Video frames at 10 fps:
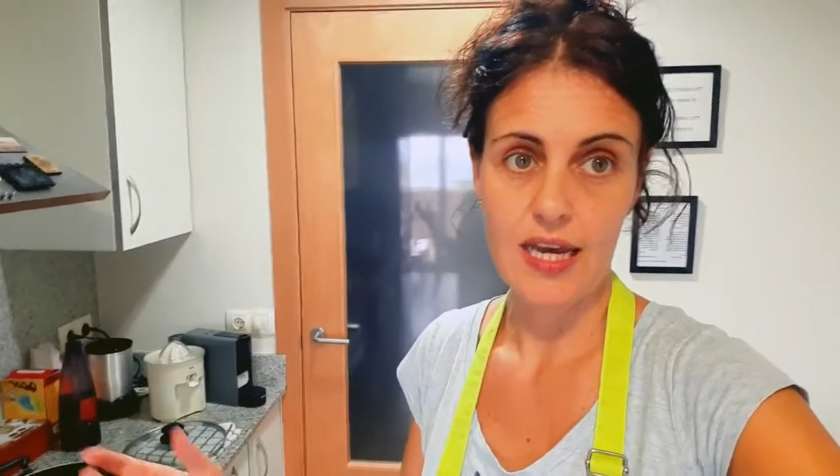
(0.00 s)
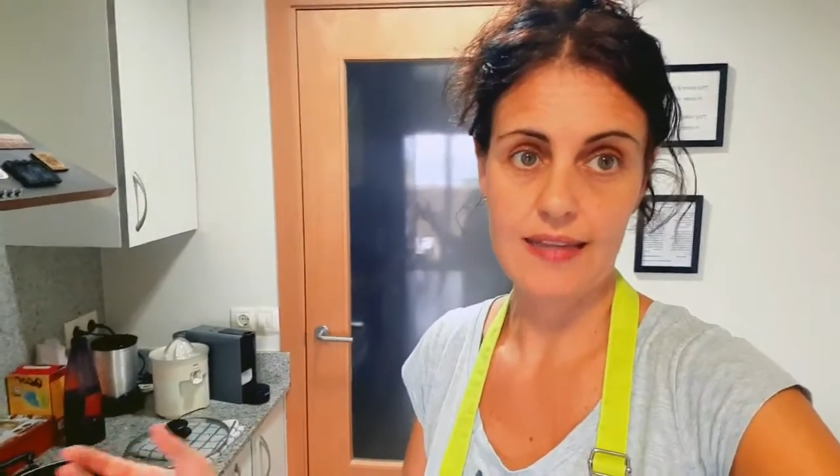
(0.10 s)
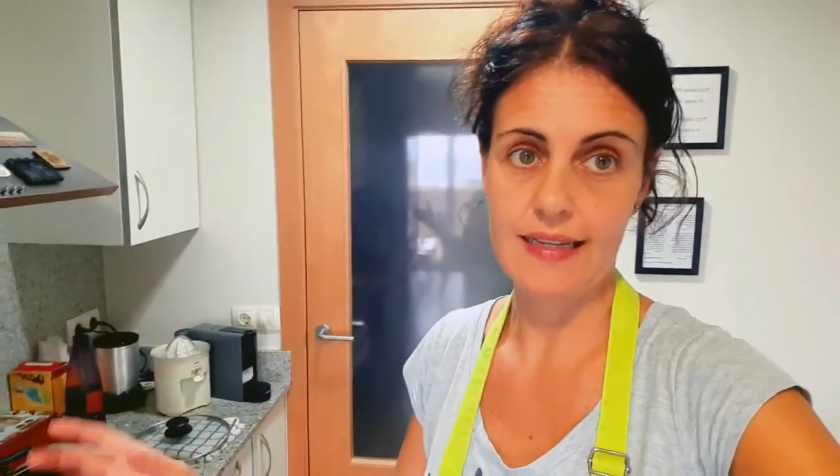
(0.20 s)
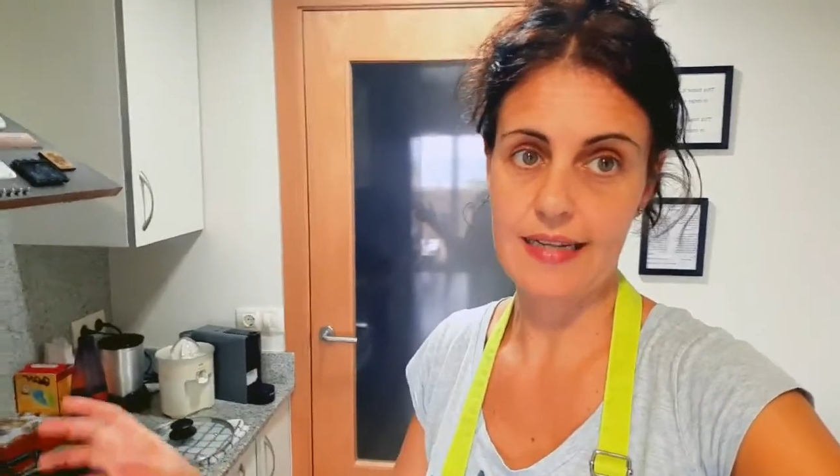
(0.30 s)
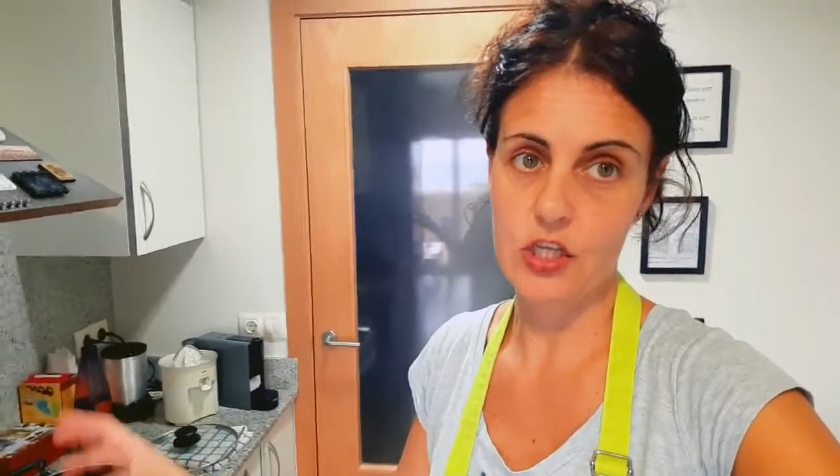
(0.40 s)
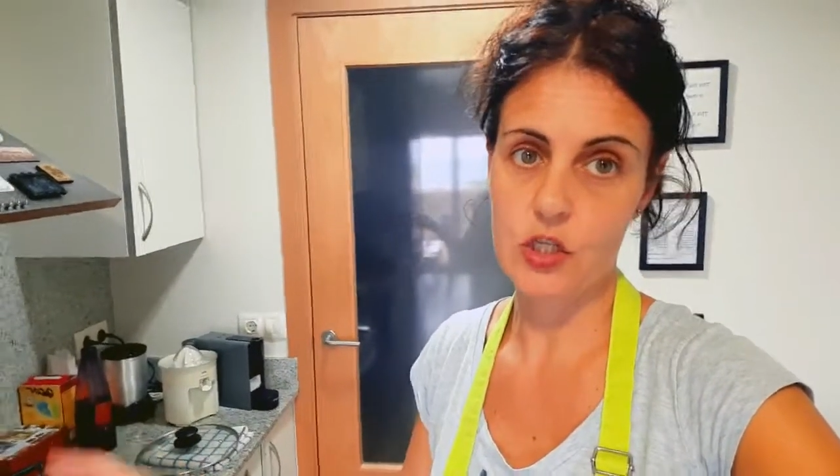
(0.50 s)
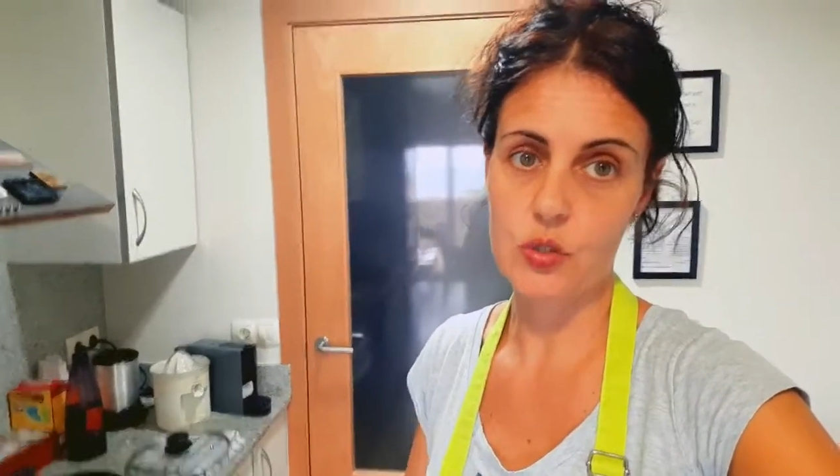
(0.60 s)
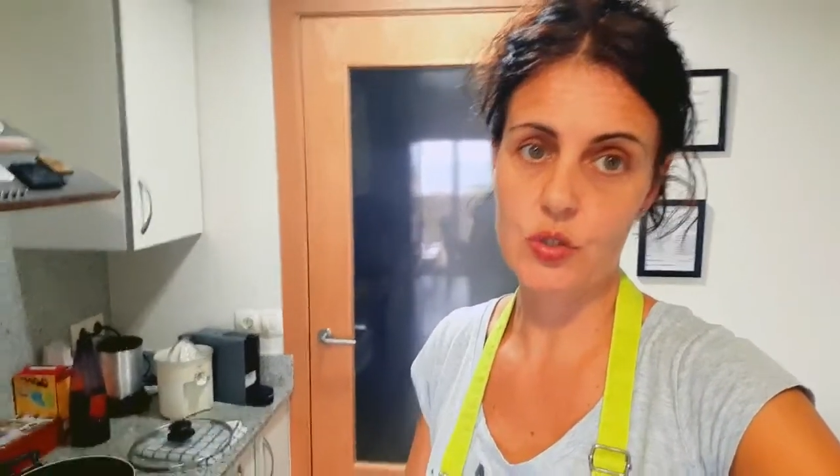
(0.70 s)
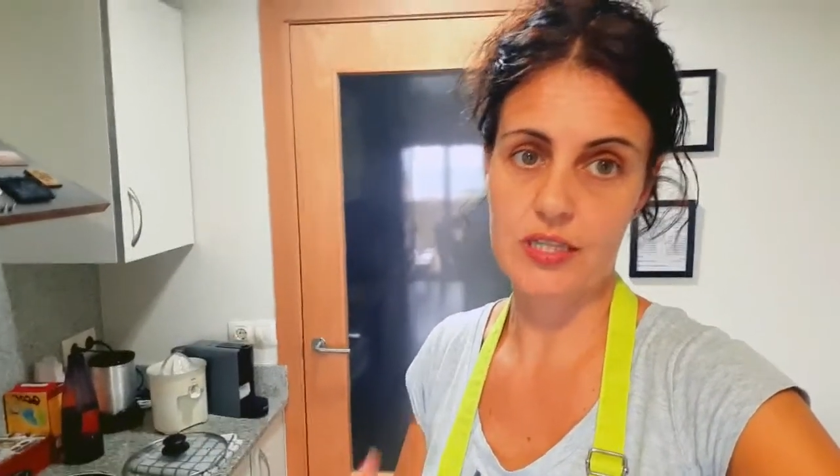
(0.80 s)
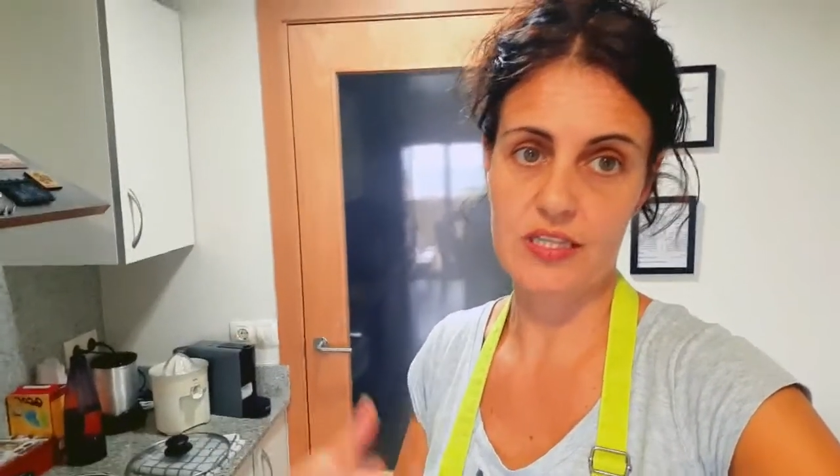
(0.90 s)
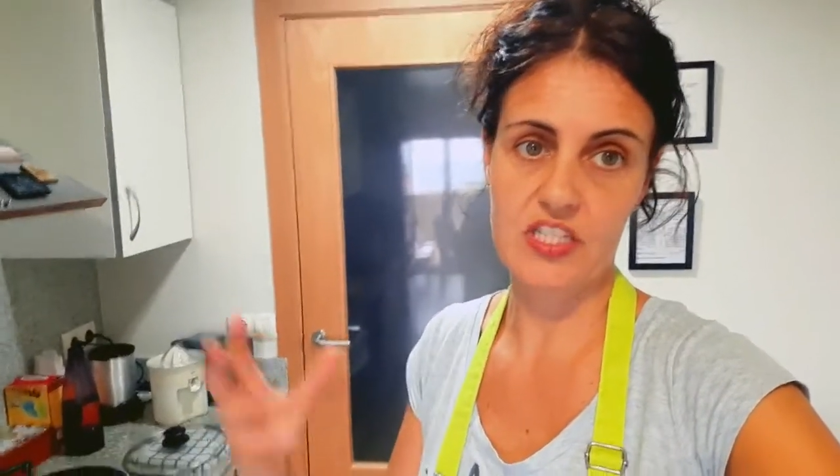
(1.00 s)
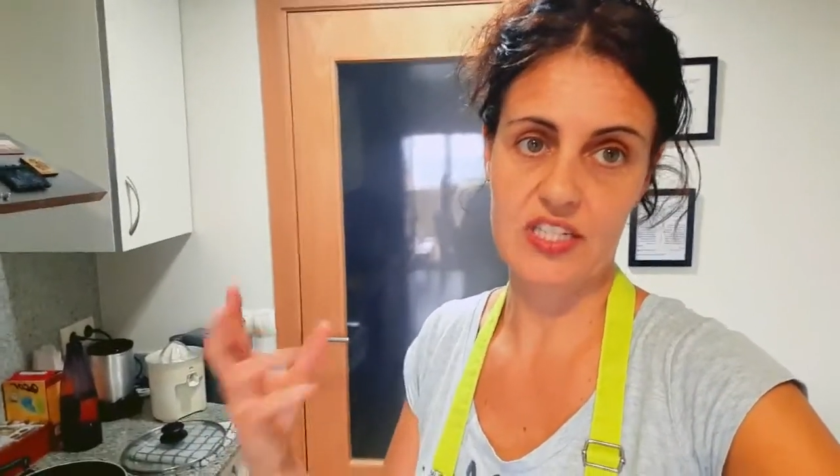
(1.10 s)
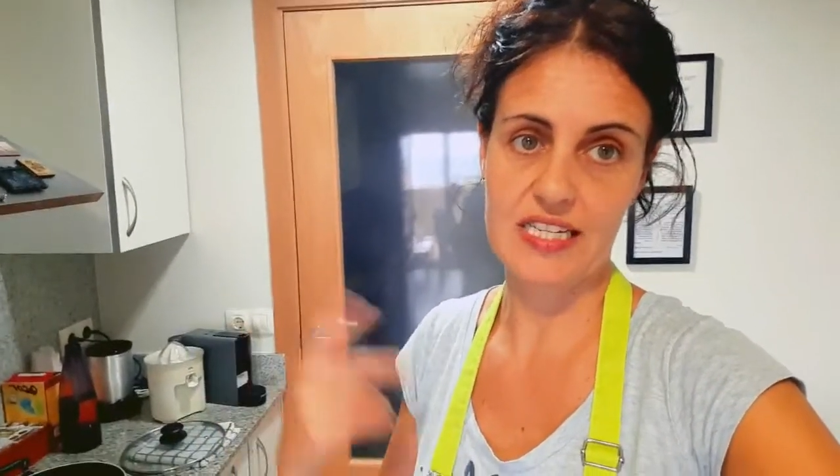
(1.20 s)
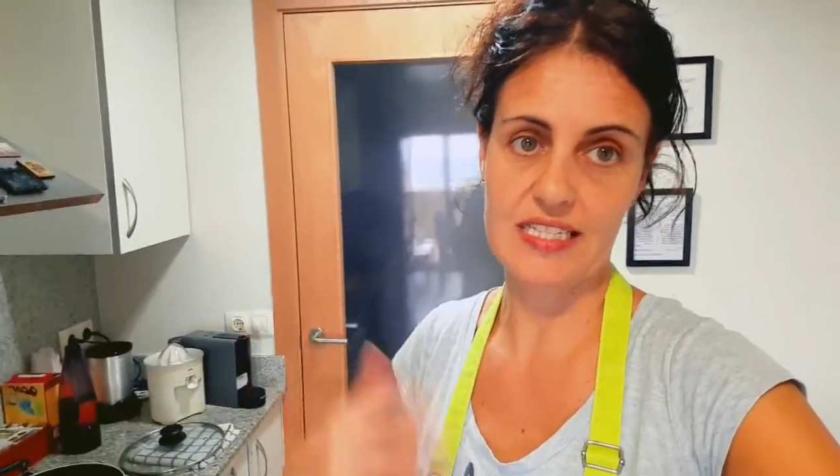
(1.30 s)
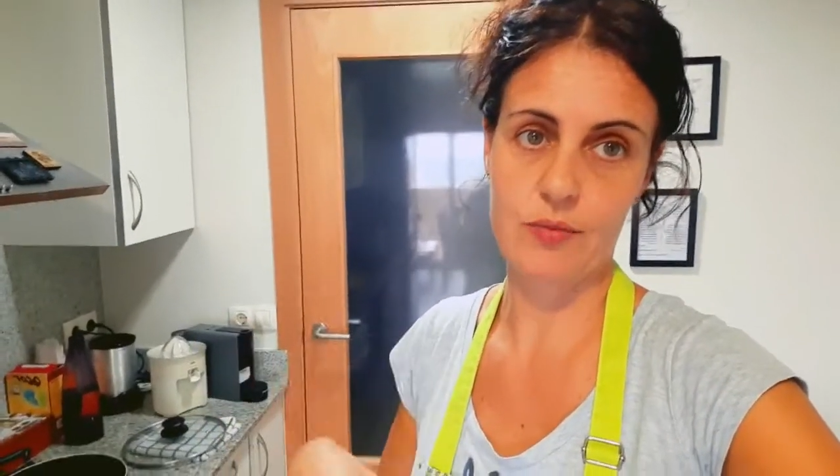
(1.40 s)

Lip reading: and then I use the discards,